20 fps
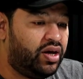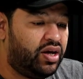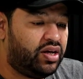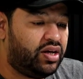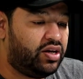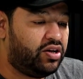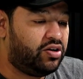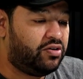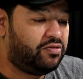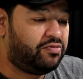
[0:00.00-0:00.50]

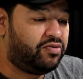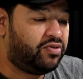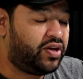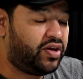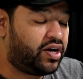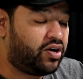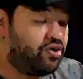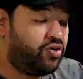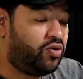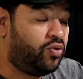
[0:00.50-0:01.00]
you know, for
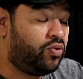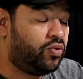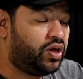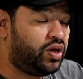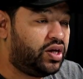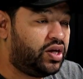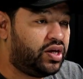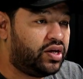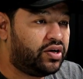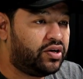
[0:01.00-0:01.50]
like a whole
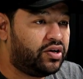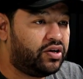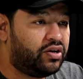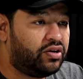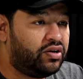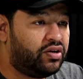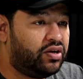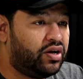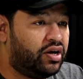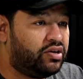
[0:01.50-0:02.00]
year,
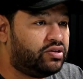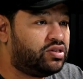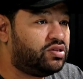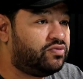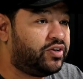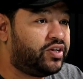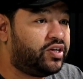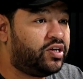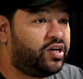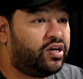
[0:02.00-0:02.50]
I was
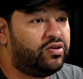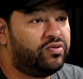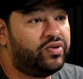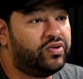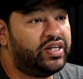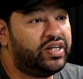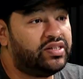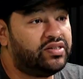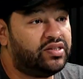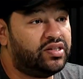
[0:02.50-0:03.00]
figuring out
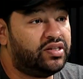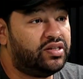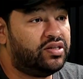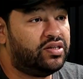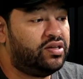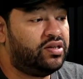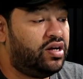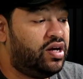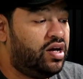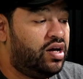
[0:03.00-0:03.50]
ways to
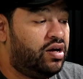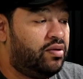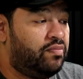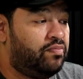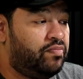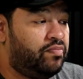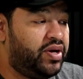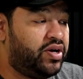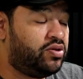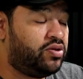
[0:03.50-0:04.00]

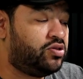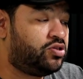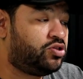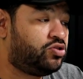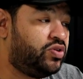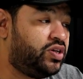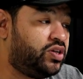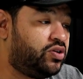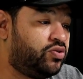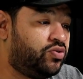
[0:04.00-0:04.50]
be on the
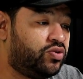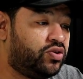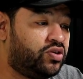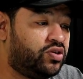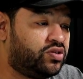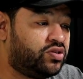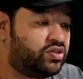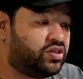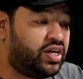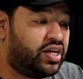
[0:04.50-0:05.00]
street
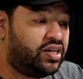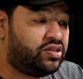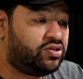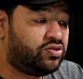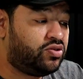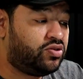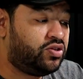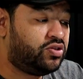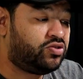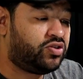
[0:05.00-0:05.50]
corners of San
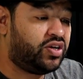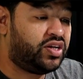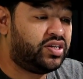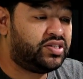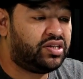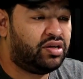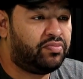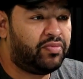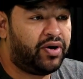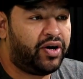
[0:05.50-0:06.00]
Antonio and trying to
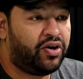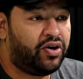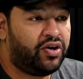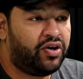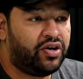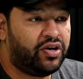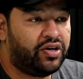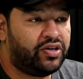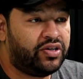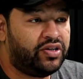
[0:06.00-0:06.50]
sell my
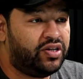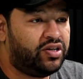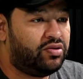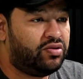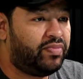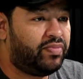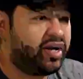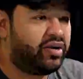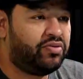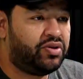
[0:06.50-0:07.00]
art, you know,
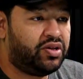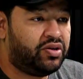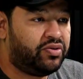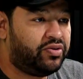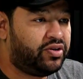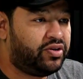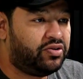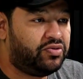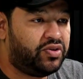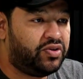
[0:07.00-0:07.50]
back when they were
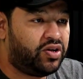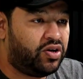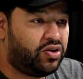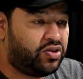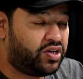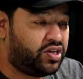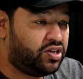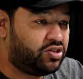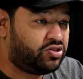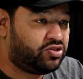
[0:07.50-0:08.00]
doing all the
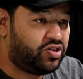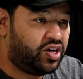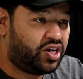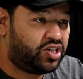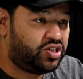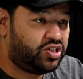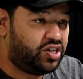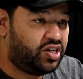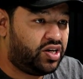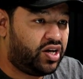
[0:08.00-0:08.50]

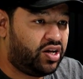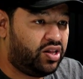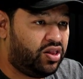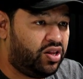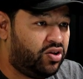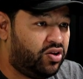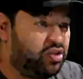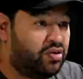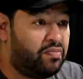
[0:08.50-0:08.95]
construction on the